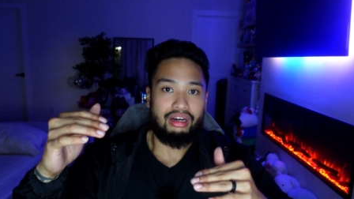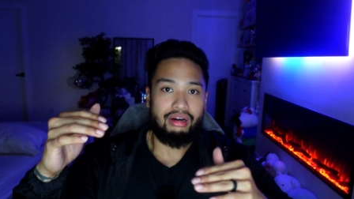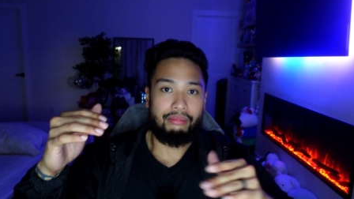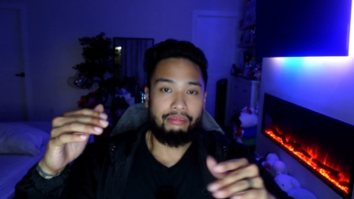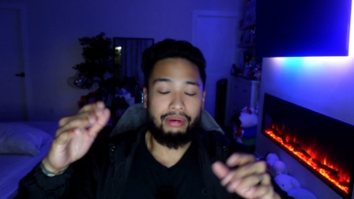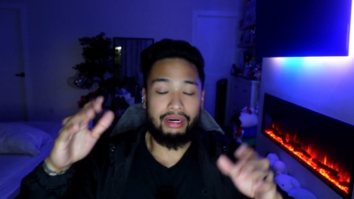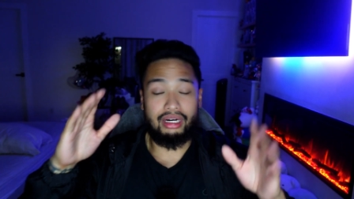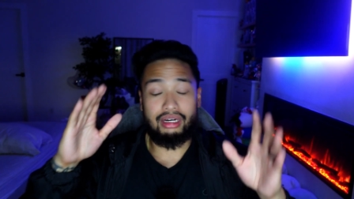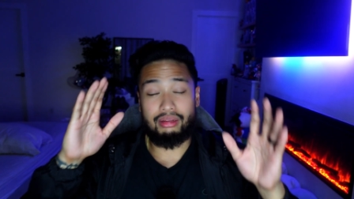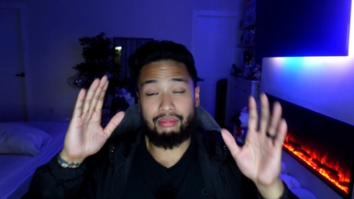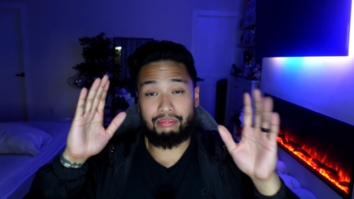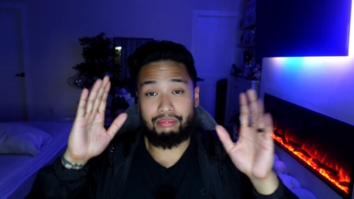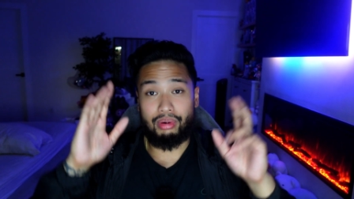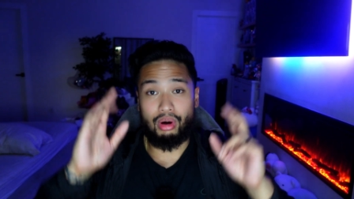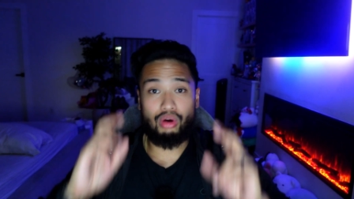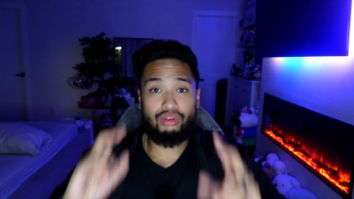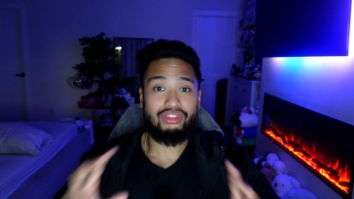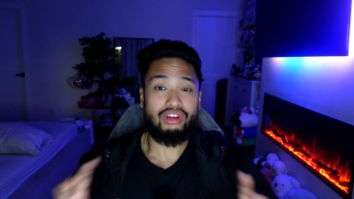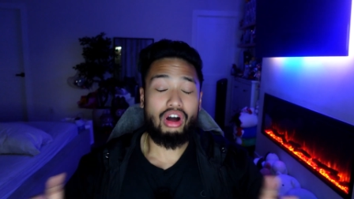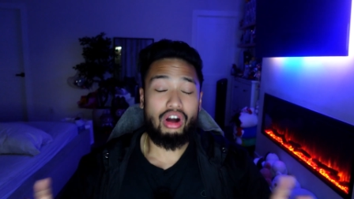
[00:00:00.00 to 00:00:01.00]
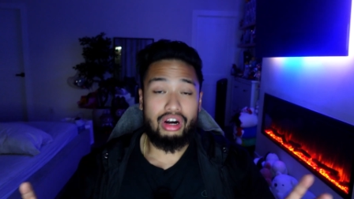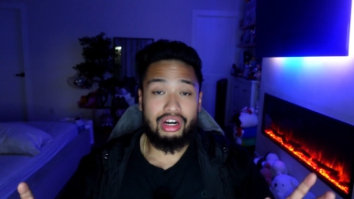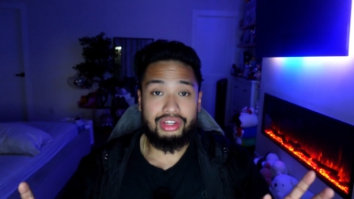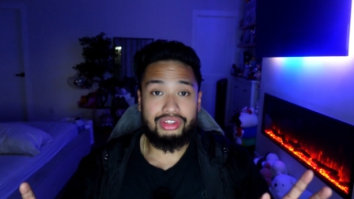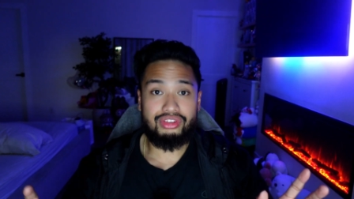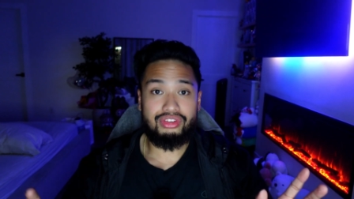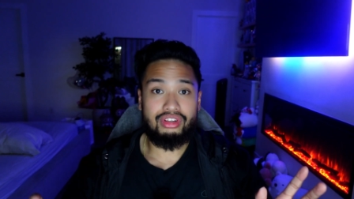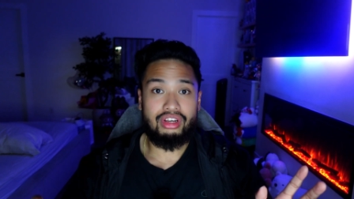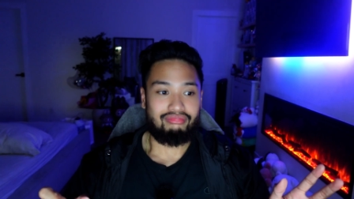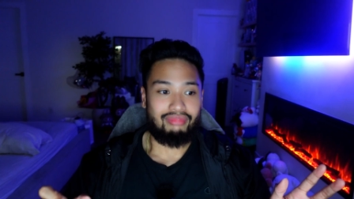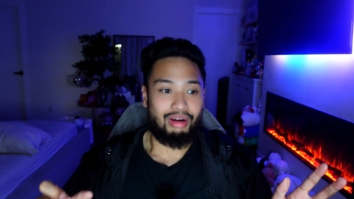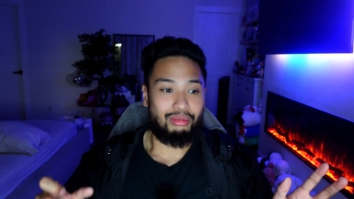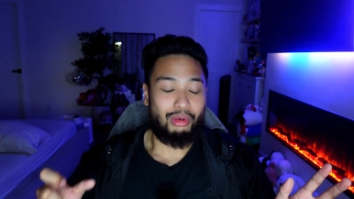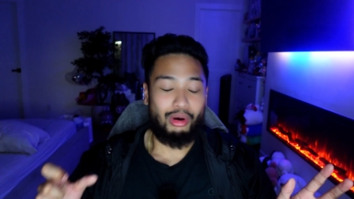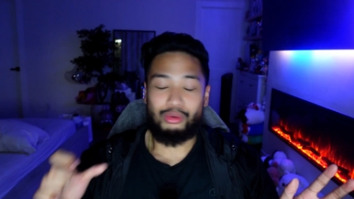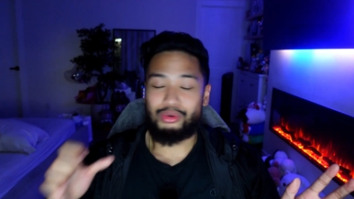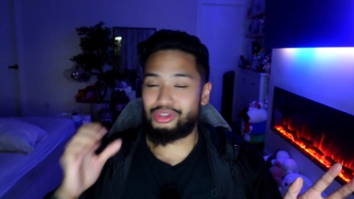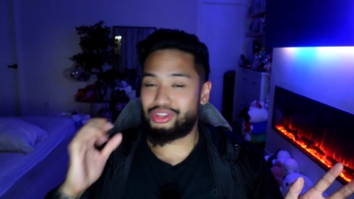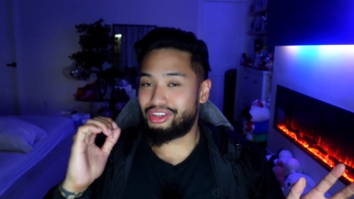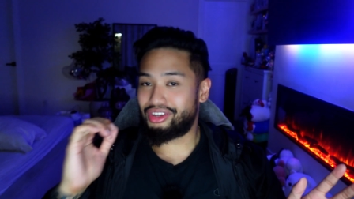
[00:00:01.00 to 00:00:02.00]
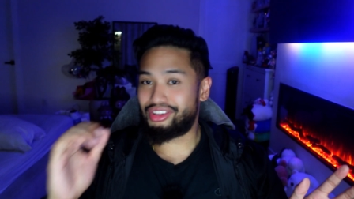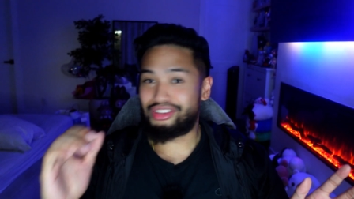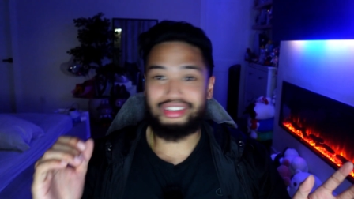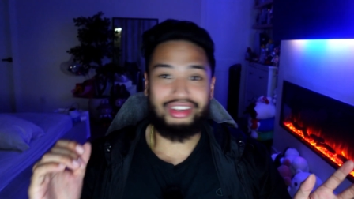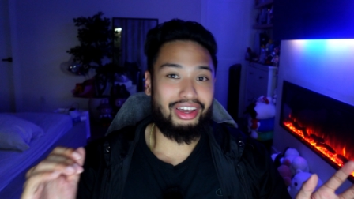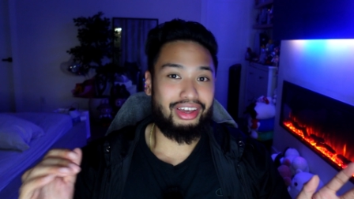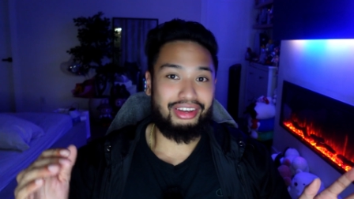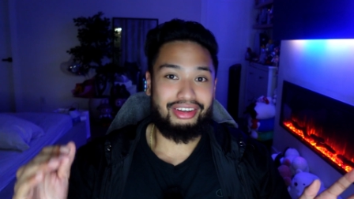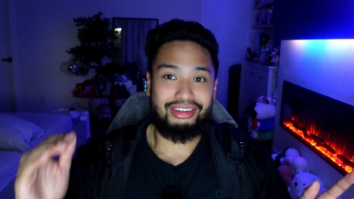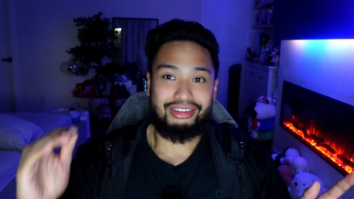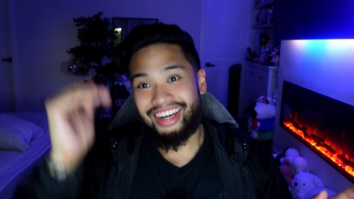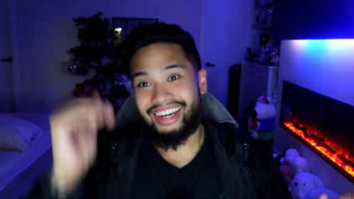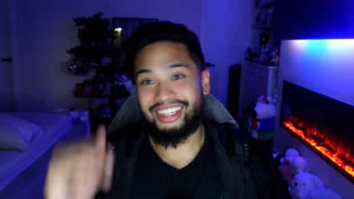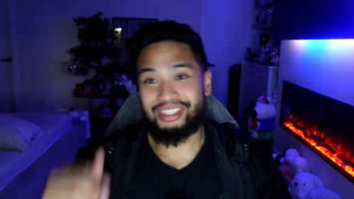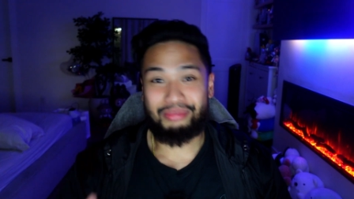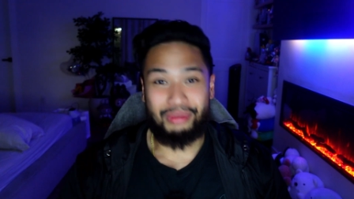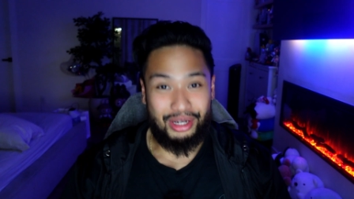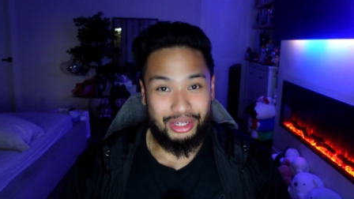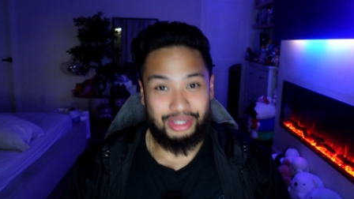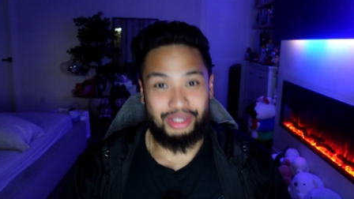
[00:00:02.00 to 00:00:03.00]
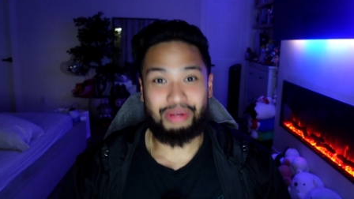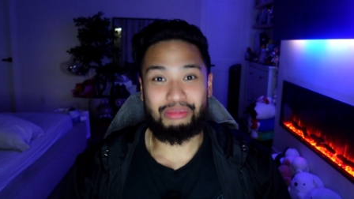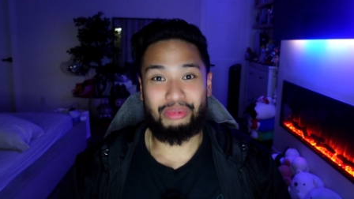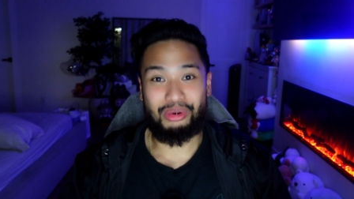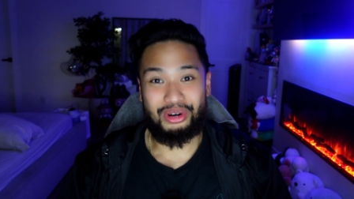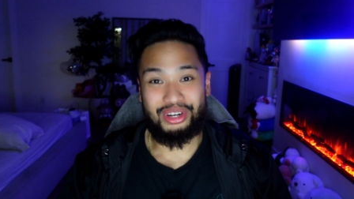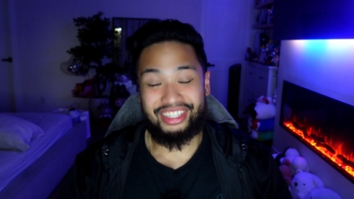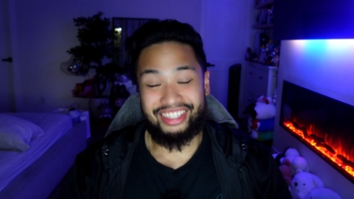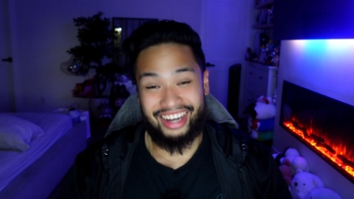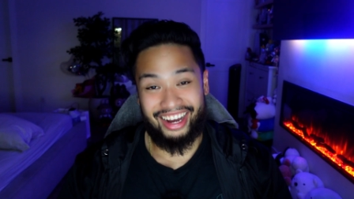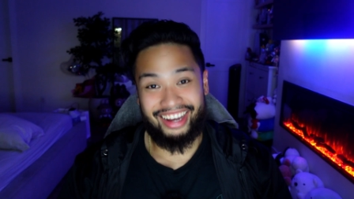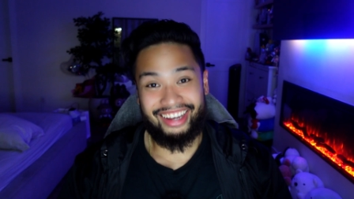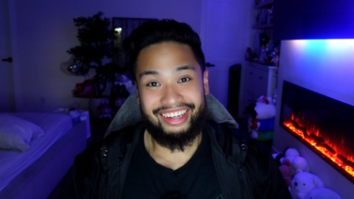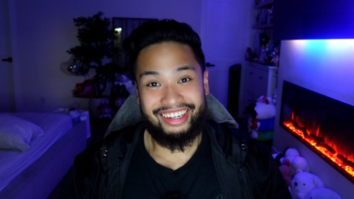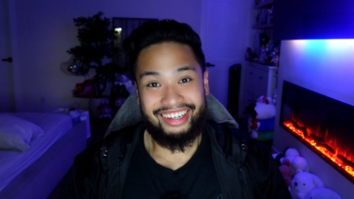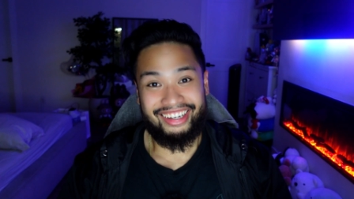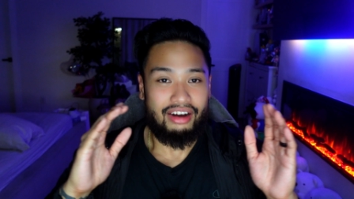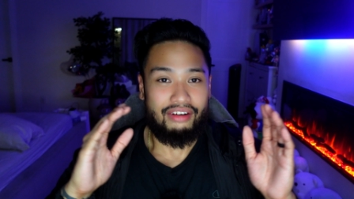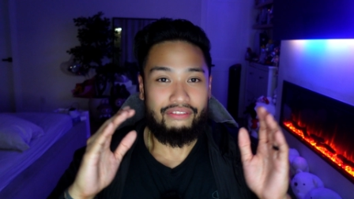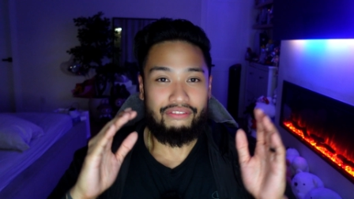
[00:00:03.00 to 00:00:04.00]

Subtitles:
But both arts, I'm always gonna say, especially Muay Thai,